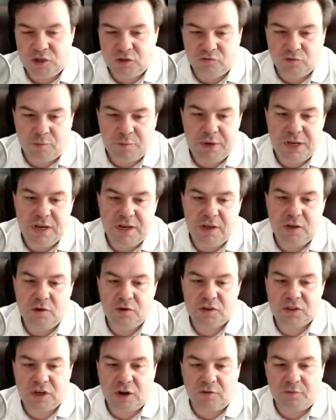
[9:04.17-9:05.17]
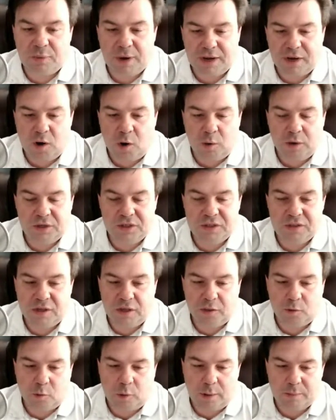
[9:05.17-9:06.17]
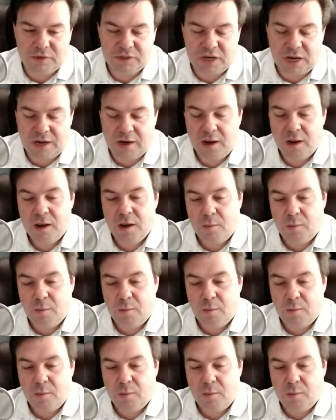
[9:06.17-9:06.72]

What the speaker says: repeating yourself by going to the other website,